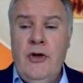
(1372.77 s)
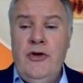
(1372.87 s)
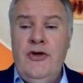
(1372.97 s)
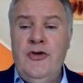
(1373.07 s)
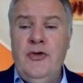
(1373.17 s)

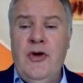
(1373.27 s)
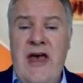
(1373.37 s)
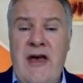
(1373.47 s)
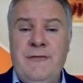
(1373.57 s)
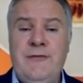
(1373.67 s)
You
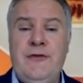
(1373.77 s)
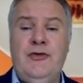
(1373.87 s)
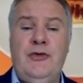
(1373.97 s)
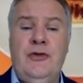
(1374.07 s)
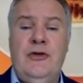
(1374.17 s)
have
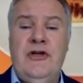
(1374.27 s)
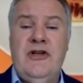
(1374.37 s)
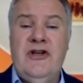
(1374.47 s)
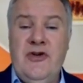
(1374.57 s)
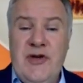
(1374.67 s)
to
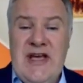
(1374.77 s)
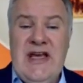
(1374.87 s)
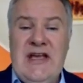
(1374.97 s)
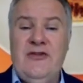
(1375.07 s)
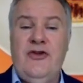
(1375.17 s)

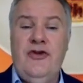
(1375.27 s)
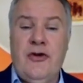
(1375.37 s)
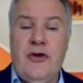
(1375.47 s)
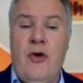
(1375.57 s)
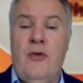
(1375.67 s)
create
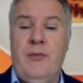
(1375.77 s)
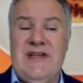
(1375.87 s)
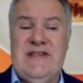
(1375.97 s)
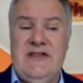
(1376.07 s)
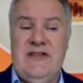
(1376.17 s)
your own
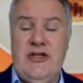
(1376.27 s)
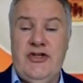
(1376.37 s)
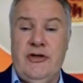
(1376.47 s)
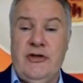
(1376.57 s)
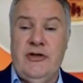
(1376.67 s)

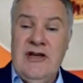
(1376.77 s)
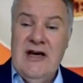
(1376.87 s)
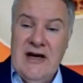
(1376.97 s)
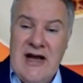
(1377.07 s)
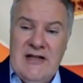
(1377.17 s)
presentation.
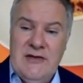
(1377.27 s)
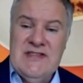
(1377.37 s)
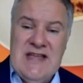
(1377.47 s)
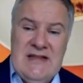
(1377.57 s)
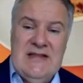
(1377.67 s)
Write to
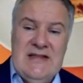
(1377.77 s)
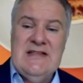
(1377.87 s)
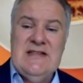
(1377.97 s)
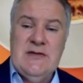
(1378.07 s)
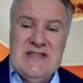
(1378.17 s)

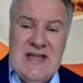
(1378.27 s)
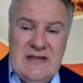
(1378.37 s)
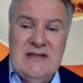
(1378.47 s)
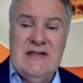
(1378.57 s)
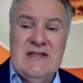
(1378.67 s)

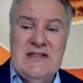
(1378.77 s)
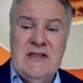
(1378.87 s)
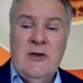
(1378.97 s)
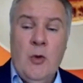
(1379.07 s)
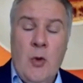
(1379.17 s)
sentence
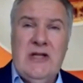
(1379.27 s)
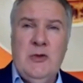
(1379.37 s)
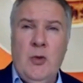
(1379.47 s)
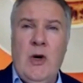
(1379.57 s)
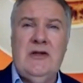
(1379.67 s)
what
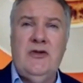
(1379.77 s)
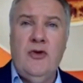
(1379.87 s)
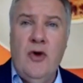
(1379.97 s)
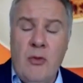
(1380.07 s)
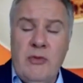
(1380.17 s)
you want to
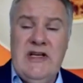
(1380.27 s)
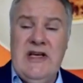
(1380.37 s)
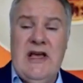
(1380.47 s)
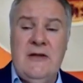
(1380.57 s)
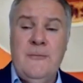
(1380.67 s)

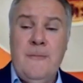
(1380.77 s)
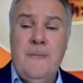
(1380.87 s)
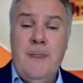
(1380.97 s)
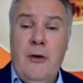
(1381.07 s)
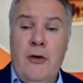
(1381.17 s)
communicate
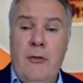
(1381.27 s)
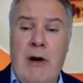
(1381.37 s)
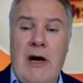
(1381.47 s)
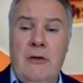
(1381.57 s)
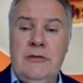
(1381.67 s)

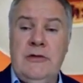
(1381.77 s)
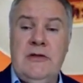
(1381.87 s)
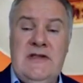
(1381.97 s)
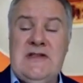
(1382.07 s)
about this